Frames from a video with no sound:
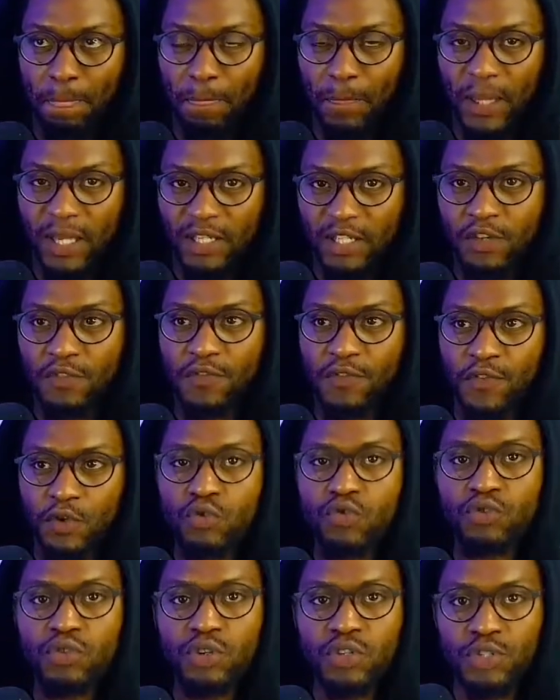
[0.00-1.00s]
the
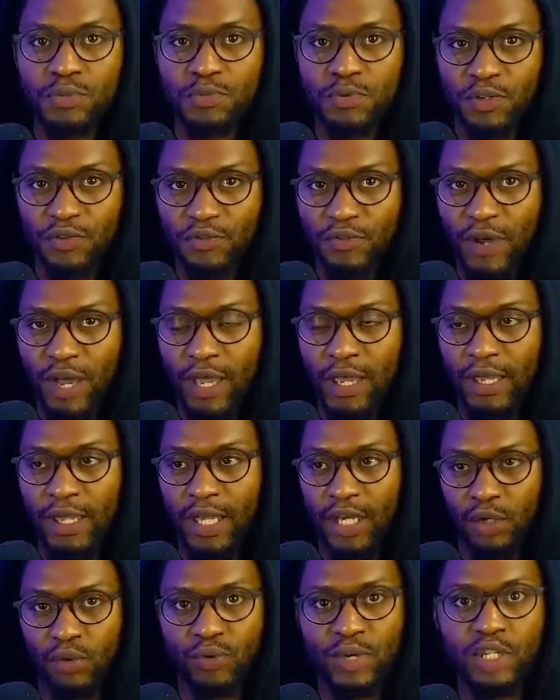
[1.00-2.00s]
views on Spotify
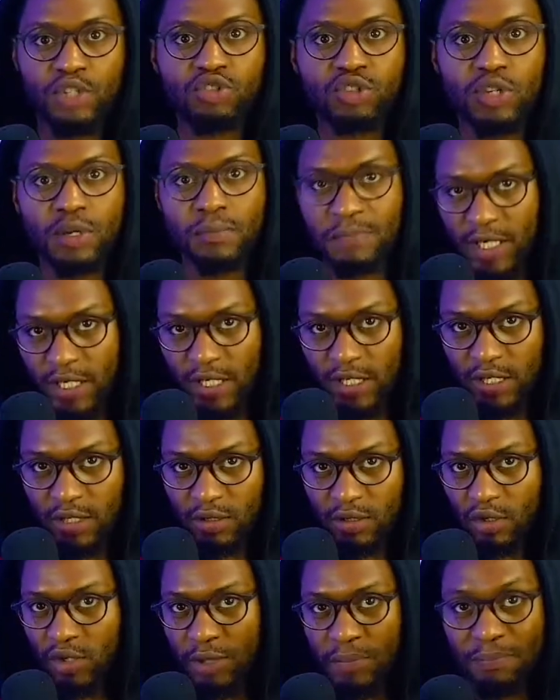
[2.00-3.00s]
equate to the money,
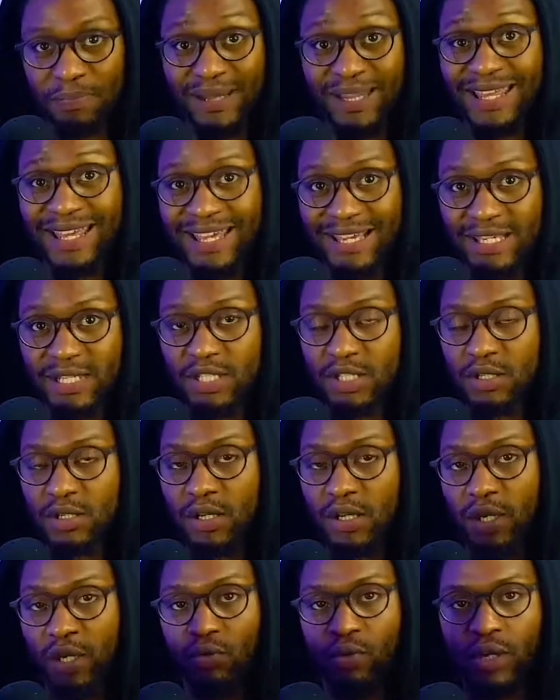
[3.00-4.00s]
or the plays
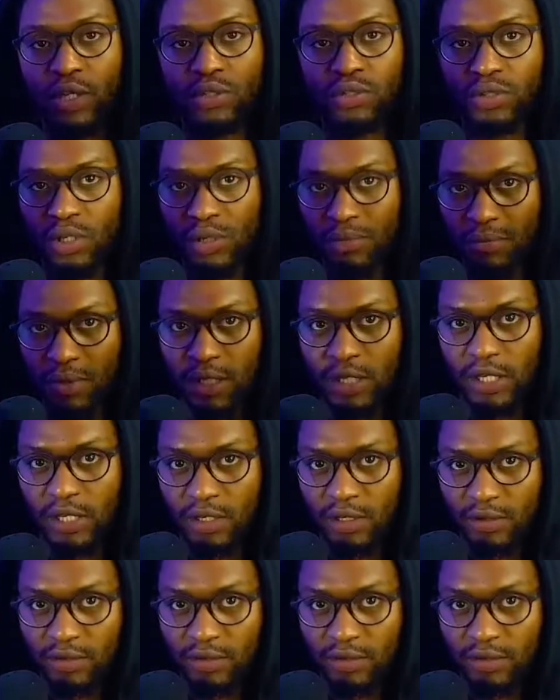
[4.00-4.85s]
equate to the money.